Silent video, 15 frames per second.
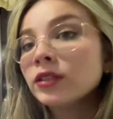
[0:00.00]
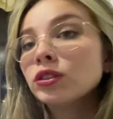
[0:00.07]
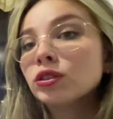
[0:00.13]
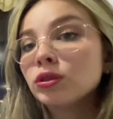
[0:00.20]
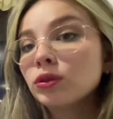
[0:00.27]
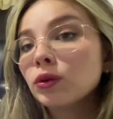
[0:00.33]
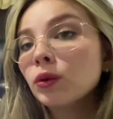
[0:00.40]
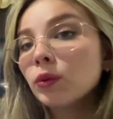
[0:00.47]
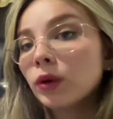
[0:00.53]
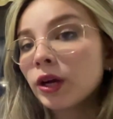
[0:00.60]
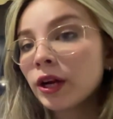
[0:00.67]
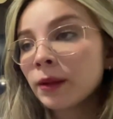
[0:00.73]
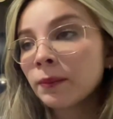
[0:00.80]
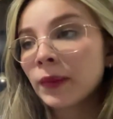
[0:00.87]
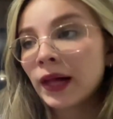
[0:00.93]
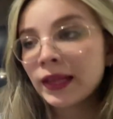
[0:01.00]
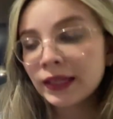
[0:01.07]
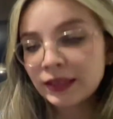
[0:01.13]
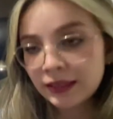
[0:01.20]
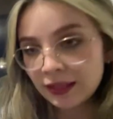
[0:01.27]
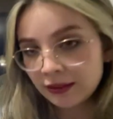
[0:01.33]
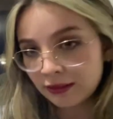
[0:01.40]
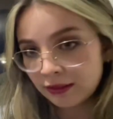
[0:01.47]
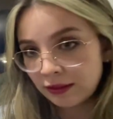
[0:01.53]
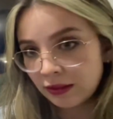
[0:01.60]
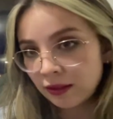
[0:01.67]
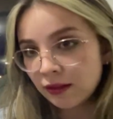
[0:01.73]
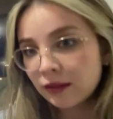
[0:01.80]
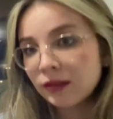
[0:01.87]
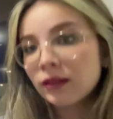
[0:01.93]
2 were invalid
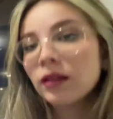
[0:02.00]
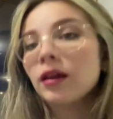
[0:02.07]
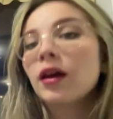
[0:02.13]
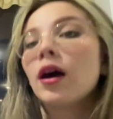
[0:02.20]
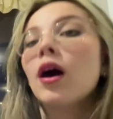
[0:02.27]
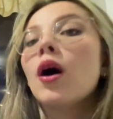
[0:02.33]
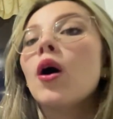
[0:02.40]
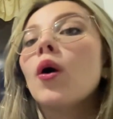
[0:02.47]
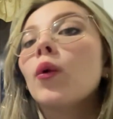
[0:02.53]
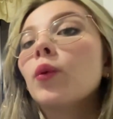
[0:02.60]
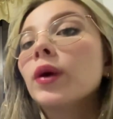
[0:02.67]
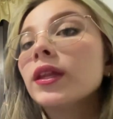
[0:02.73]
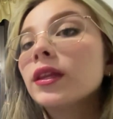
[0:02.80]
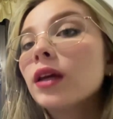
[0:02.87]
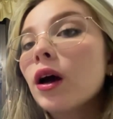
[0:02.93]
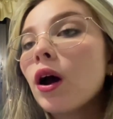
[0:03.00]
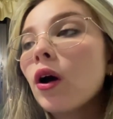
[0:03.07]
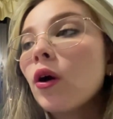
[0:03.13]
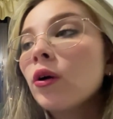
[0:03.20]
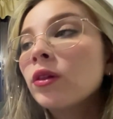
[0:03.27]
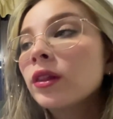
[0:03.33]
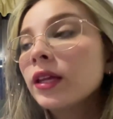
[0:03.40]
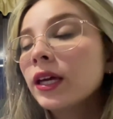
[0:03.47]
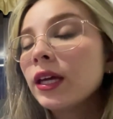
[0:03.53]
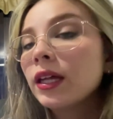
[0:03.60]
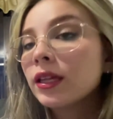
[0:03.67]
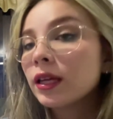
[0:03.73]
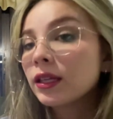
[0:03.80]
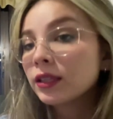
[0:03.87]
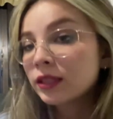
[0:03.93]
tests, with only
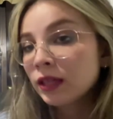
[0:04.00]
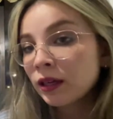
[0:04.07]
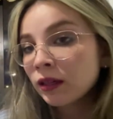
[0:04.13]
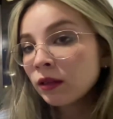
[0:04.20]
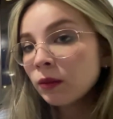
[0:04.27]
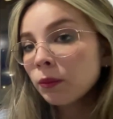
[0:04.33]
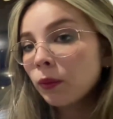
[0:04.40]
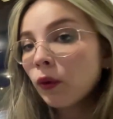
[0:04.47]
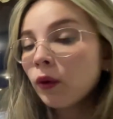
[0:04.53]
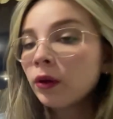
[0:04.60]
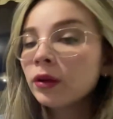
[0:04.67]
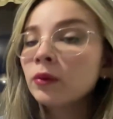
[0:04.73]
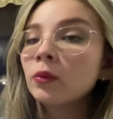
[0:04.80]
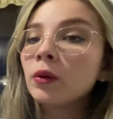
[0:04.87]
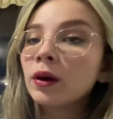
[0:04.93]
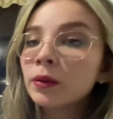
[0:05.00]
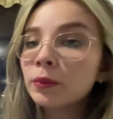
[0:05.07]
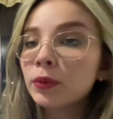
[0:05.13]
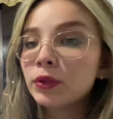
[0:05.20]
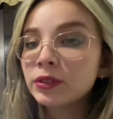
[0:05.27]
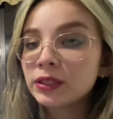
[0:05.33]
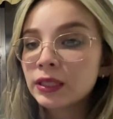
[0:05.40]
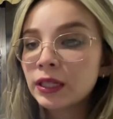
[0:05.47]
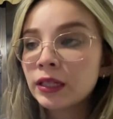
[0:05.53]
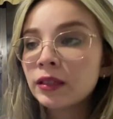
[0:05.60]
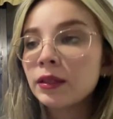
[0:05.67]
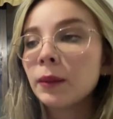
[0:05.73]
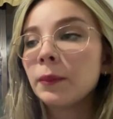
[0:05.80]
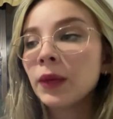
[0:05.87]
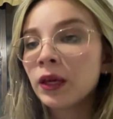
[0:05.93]
the 10.1%
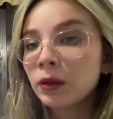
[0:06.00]
being